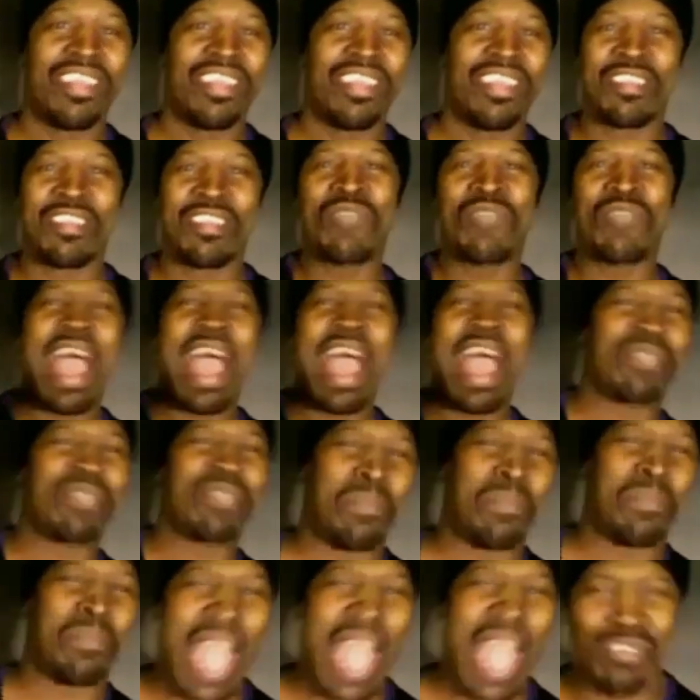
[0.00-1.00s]
Subscribe
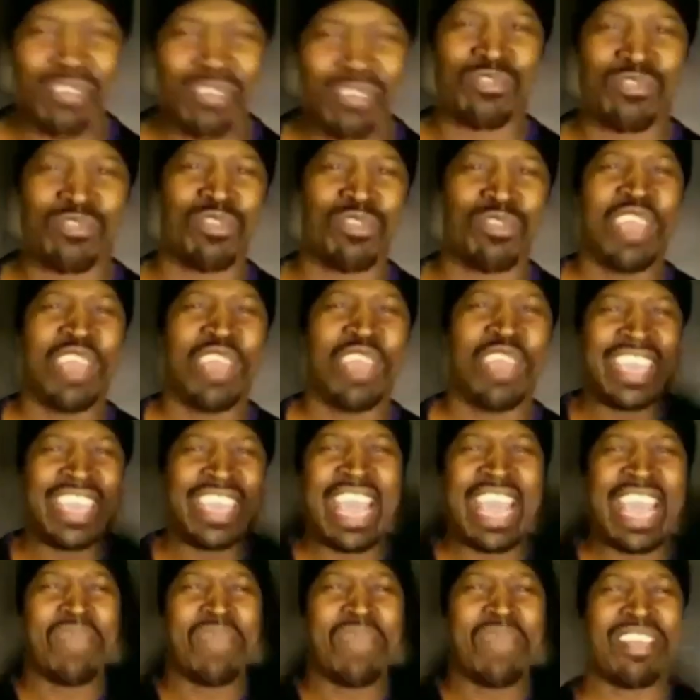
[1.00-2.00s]
to Battle Truth. It
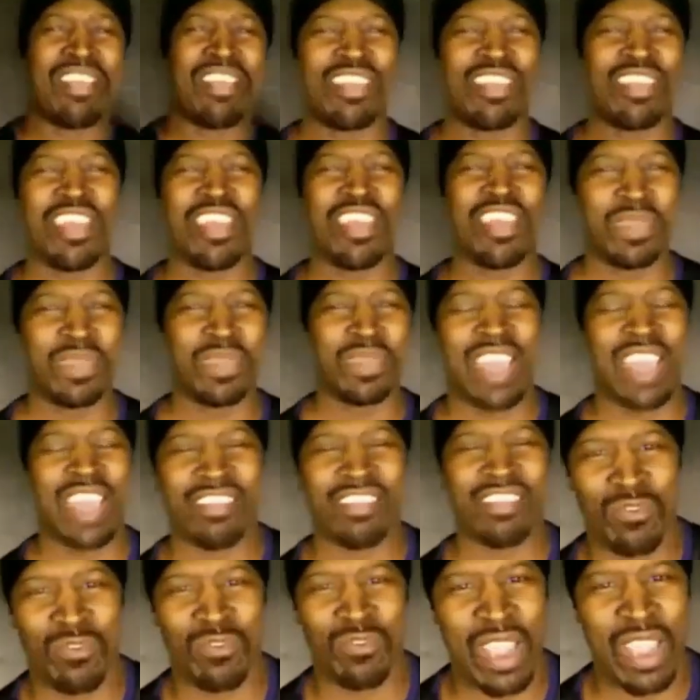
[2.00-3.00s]
ain't my judgment
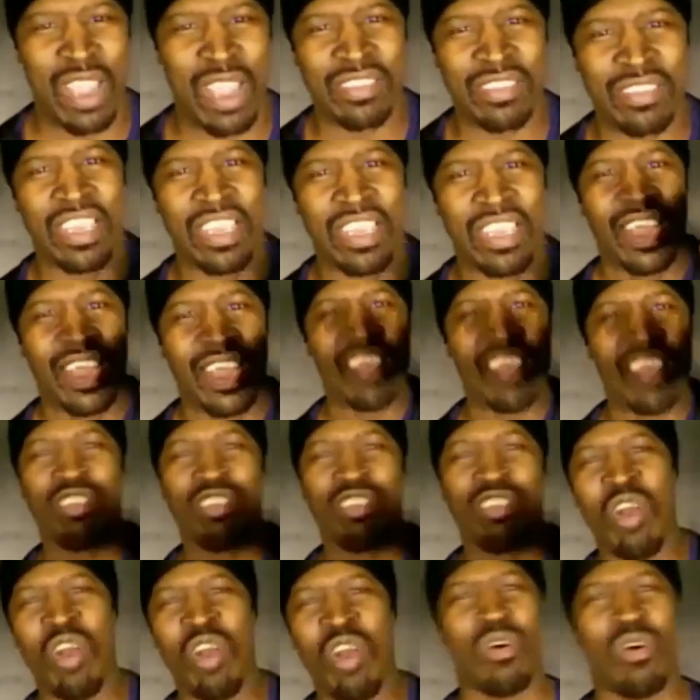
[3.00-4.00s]
that's in question.
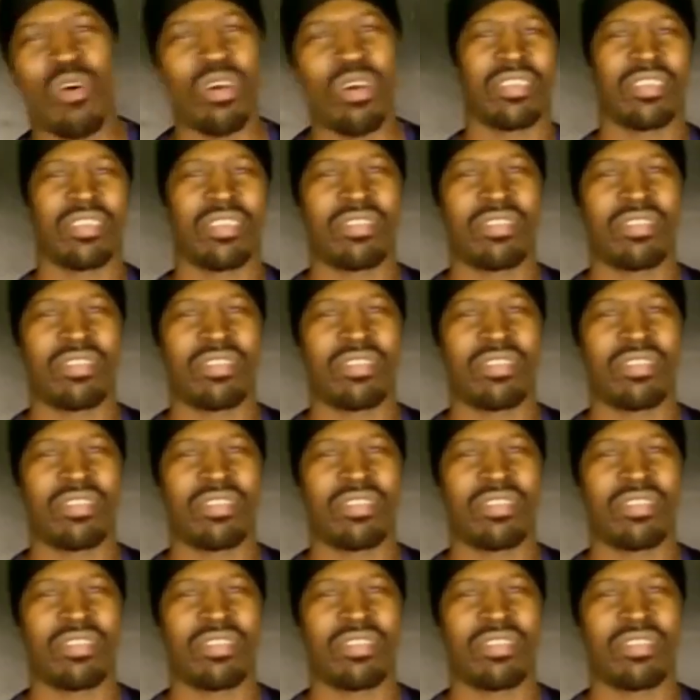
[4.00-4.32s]
It's yours.